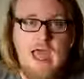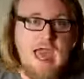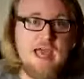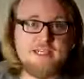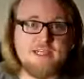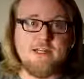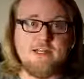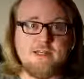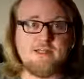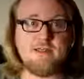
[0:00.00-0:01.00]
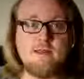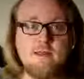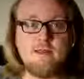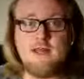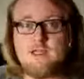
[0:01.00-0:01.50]
Accident
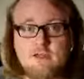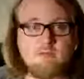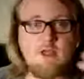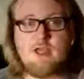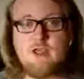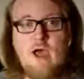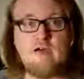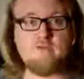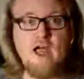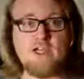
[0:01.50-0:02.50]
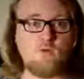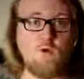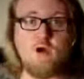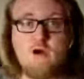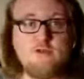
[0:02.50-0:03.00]
doesn't mean you have less
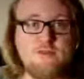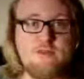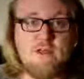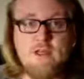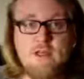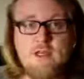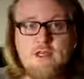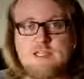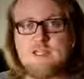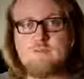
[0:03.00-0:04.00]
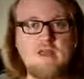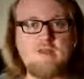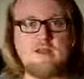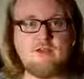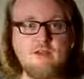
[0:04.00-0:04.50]
worth, doesn't mean
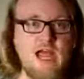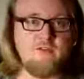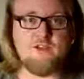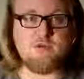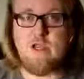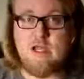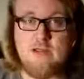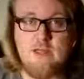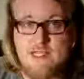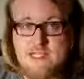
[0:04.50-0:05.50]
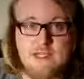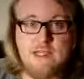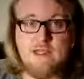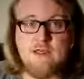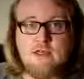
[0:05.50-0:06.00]
that your life is meaningless.
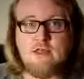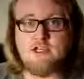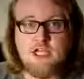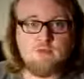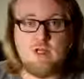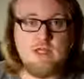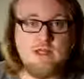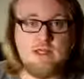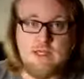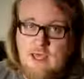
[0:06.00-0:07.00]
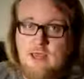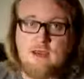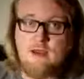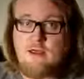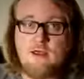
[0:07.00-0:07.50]
It just means that
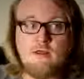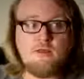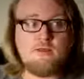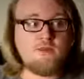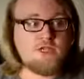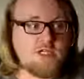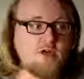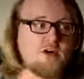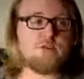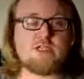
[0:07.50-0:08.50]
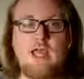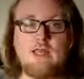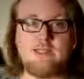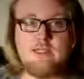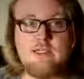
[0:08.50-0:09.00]
the
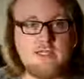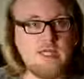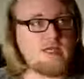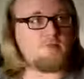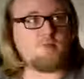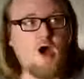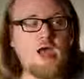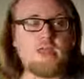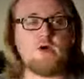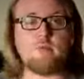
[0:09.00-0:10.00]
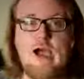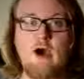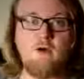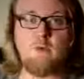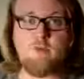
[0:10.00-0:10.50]
circumstances that brought you
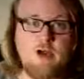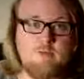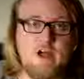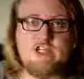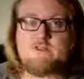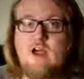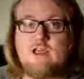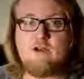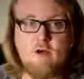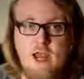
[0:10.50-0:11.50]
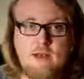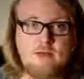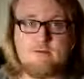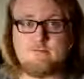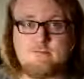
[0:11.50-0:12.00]
about were pretty much fucking
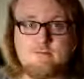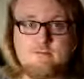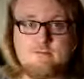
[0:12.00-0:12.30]
random.